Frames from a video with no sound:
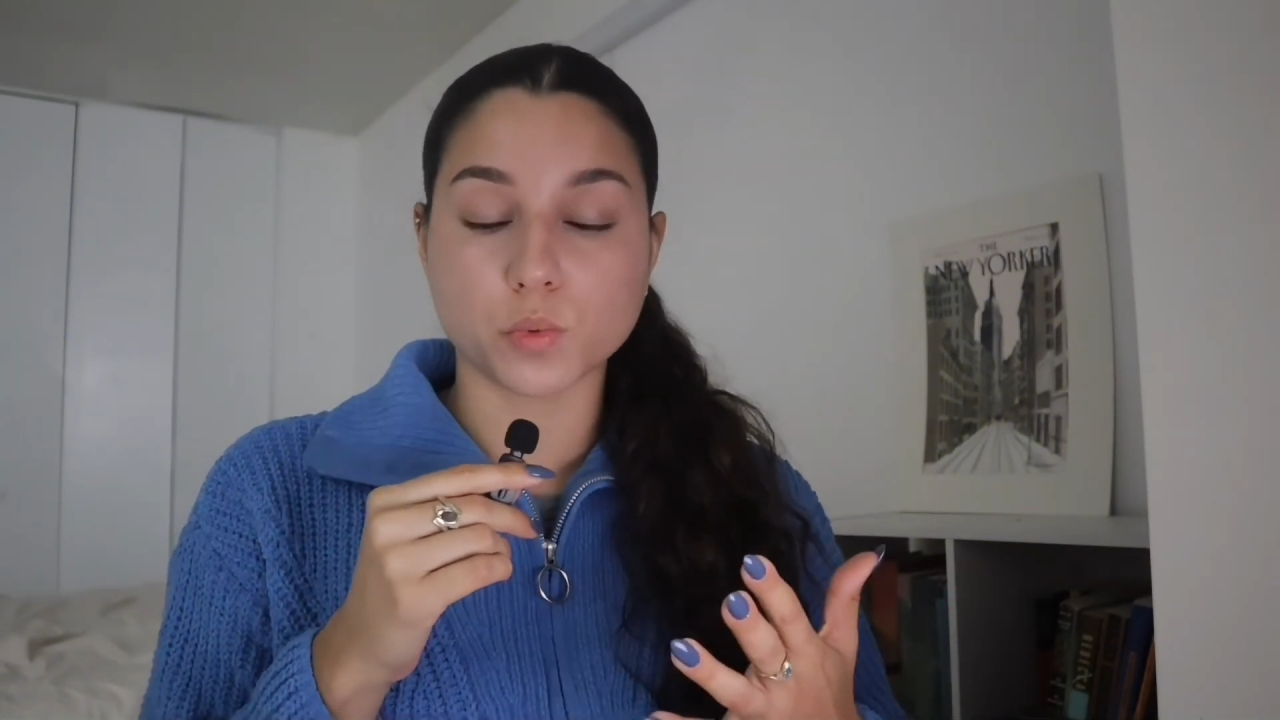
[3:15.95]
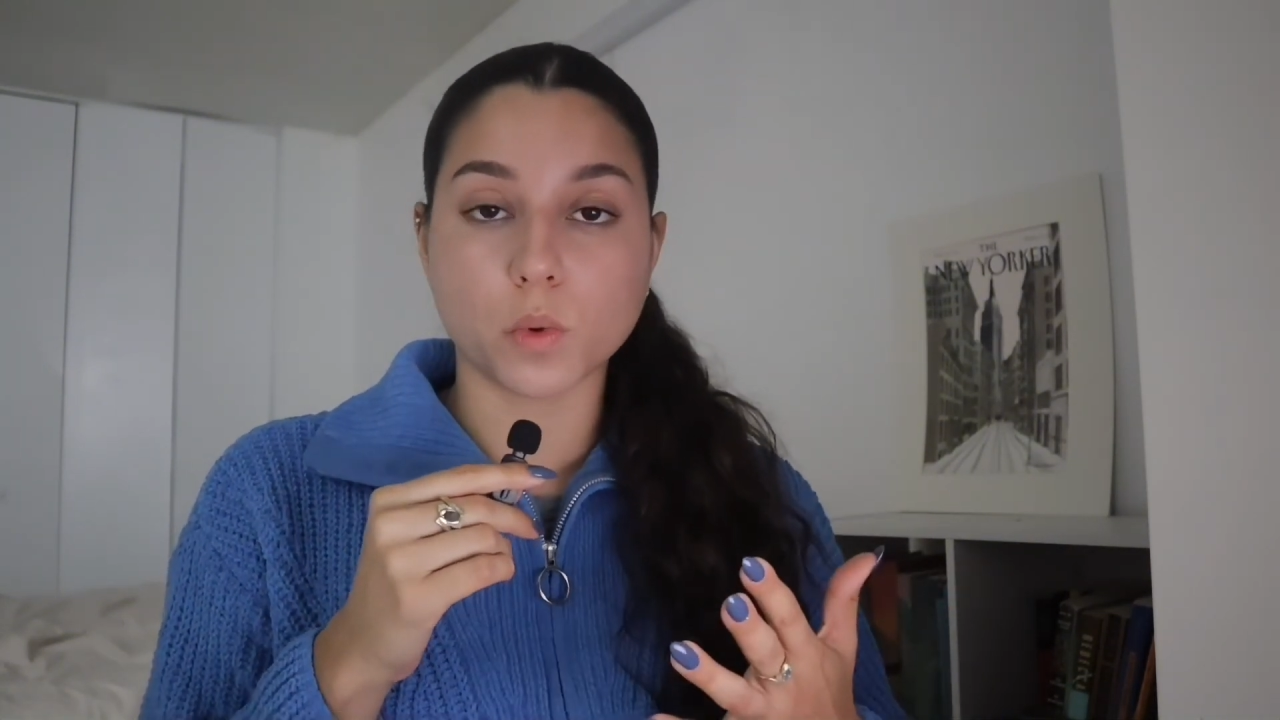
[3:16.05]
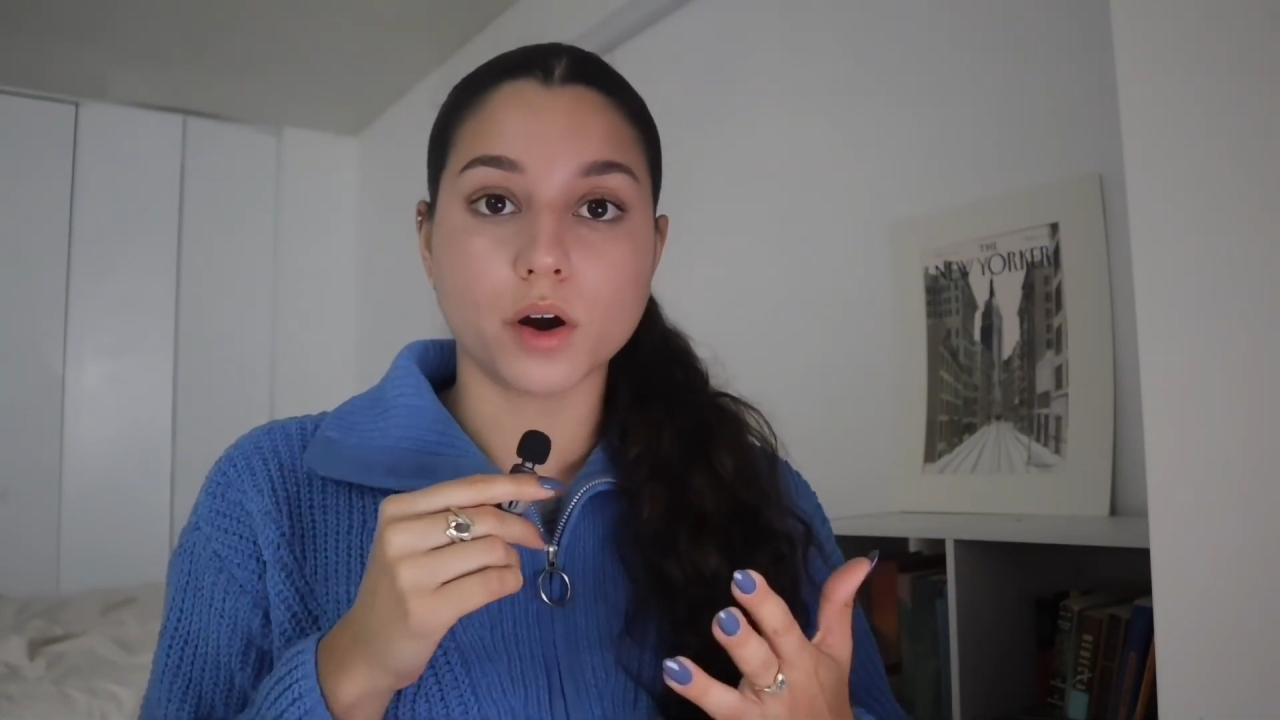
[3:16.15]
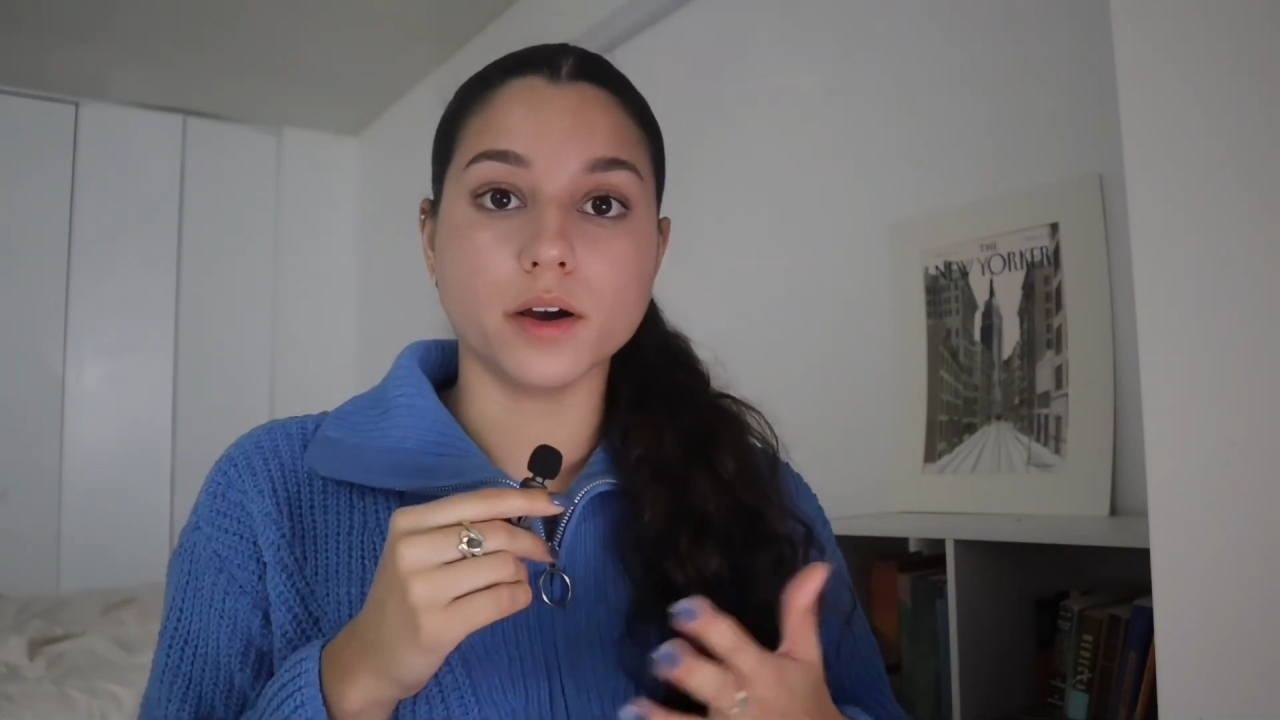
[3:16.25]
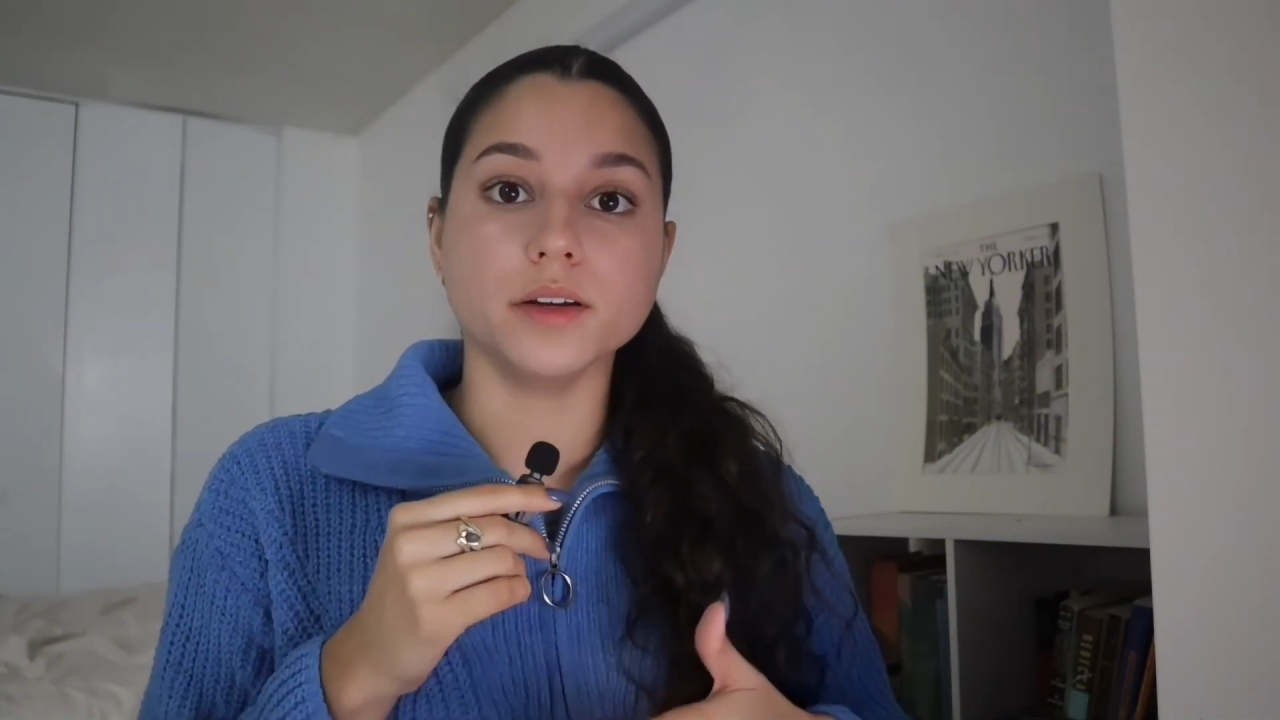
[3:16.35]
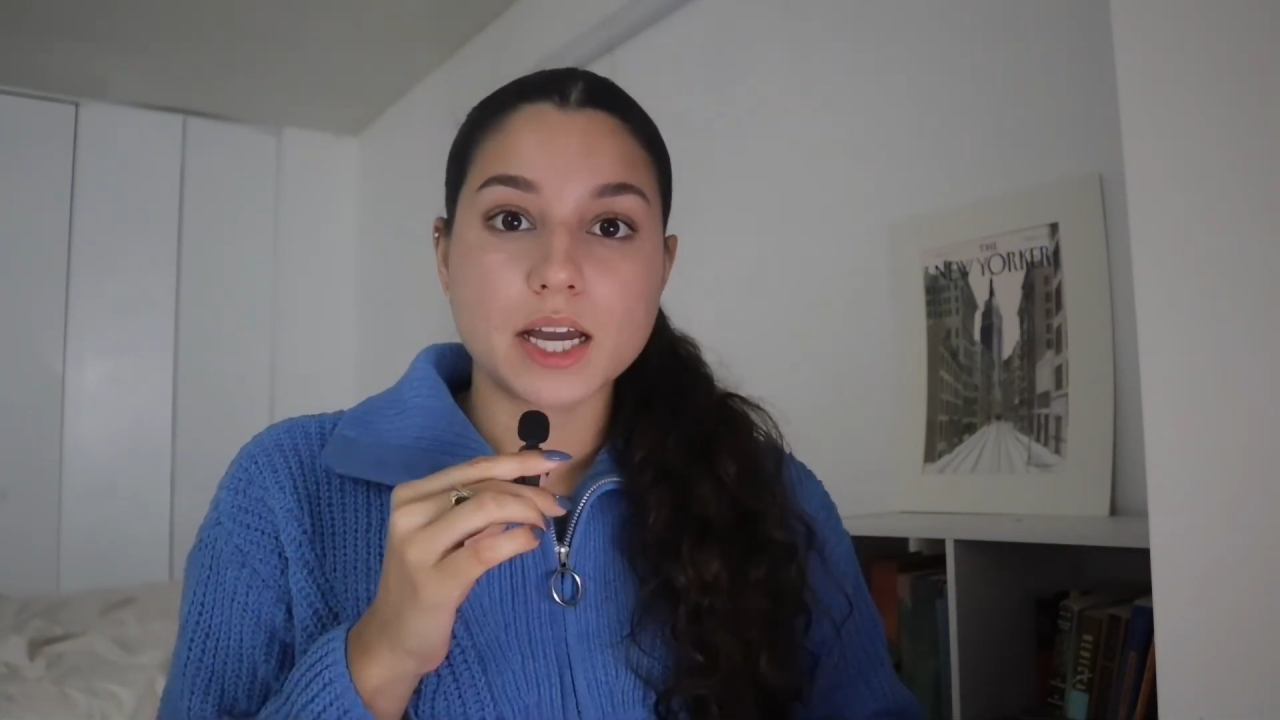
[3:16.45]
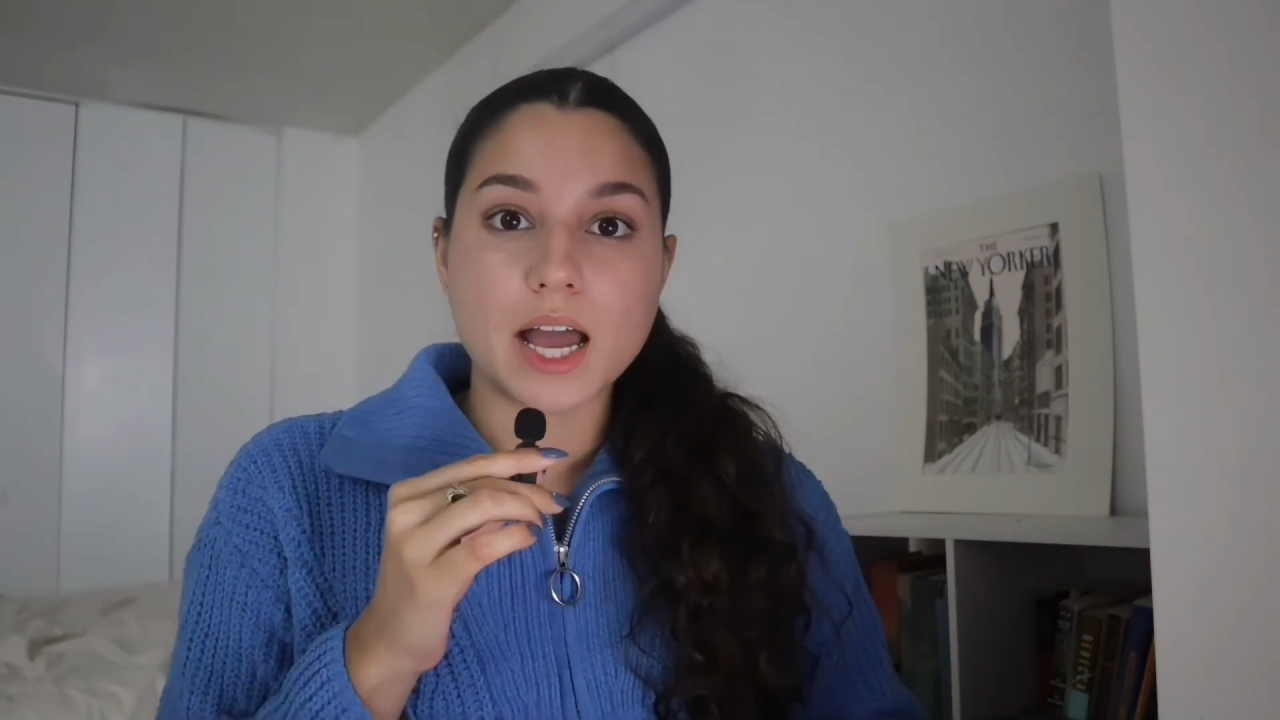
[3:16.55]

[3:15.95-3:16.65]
one.